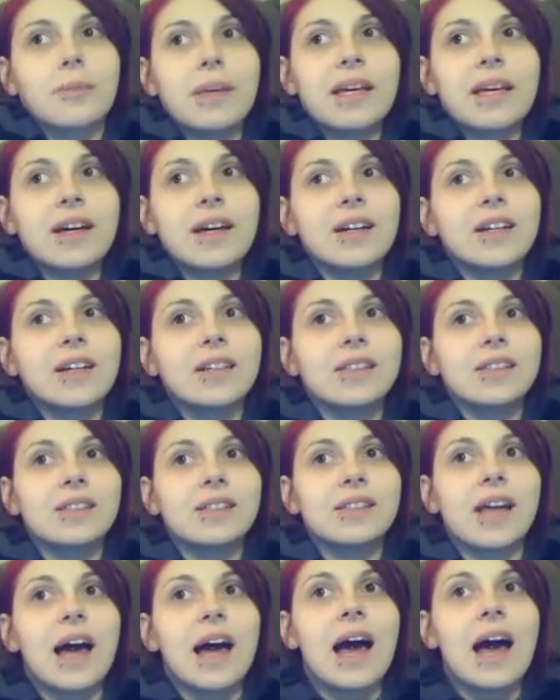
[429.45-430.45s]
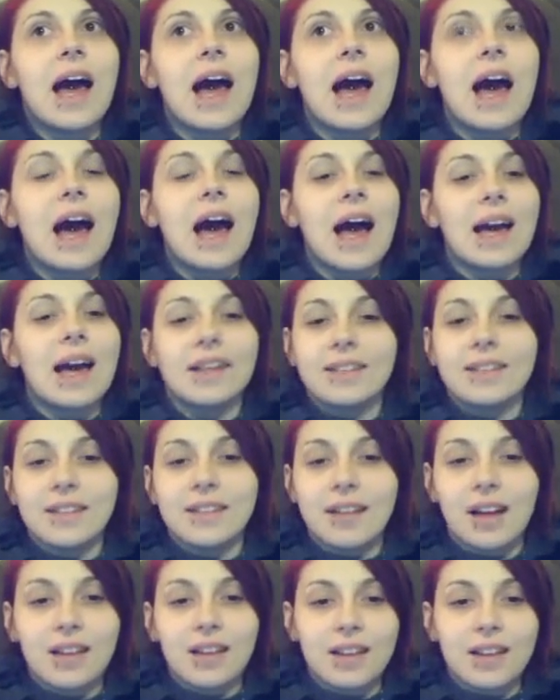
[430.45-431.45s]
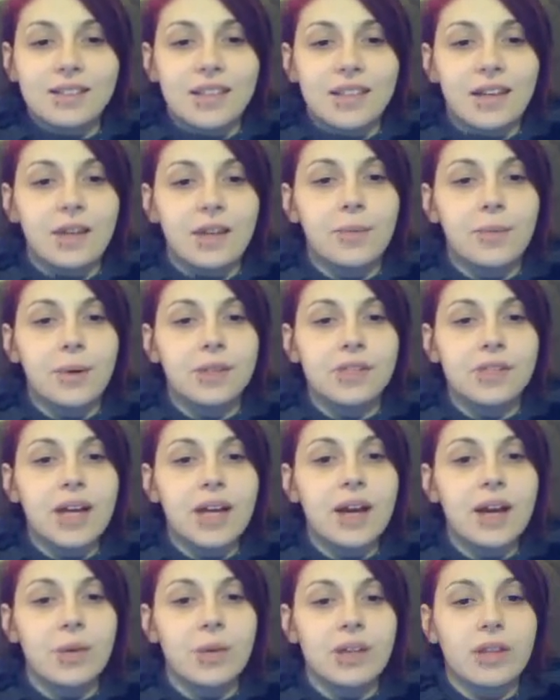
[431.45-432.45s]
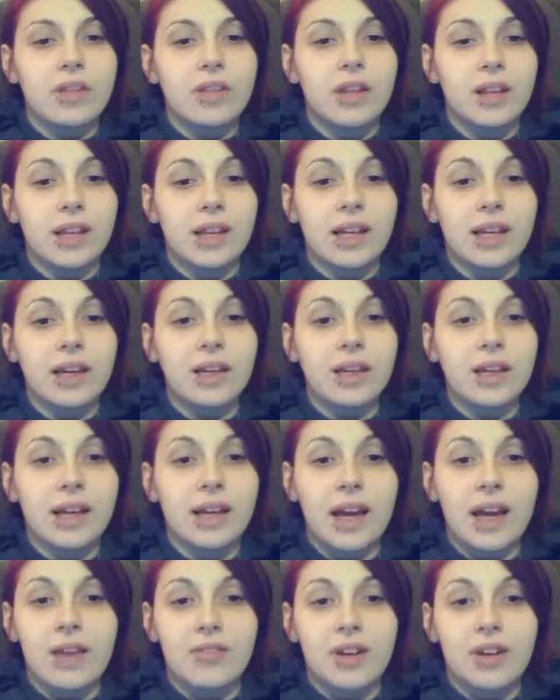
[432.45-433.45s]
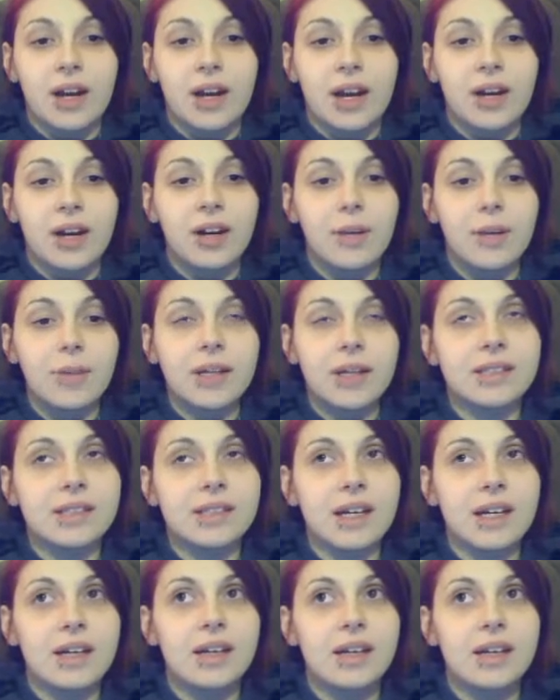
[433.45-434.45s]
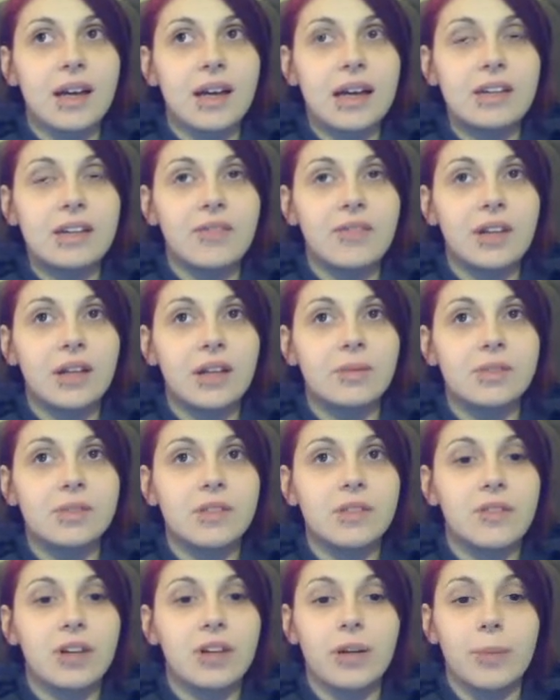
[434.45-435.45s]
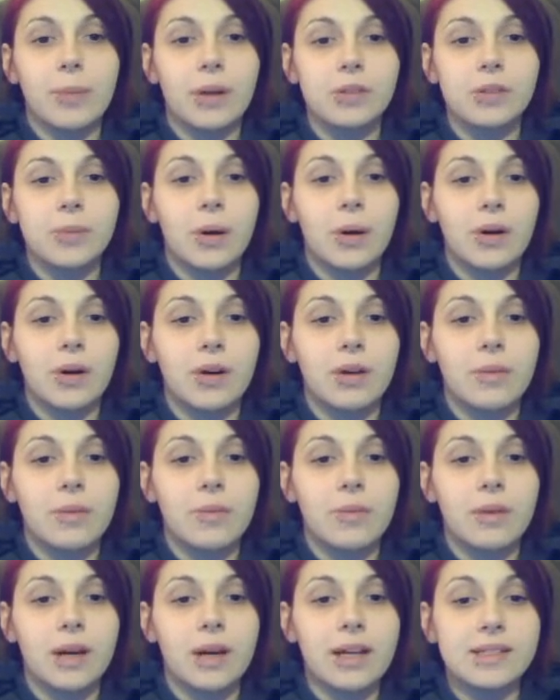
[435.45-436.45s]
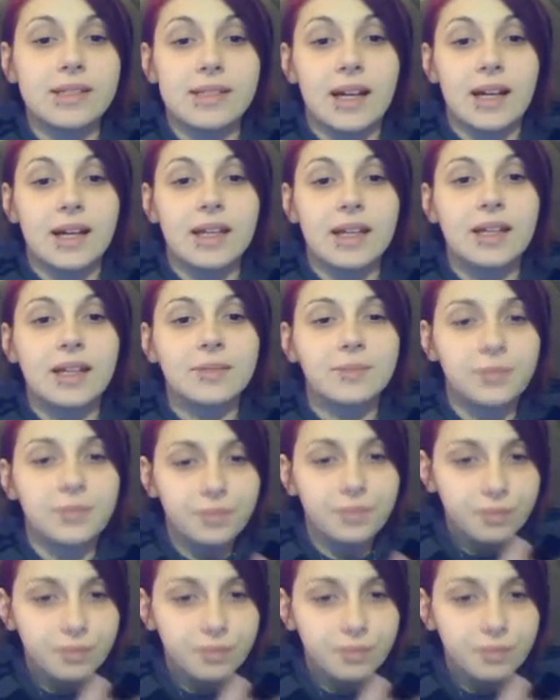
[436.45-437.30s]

because I did not like taking Prozac with Elena, like, after I had her, because I developed severe postpartum anxiety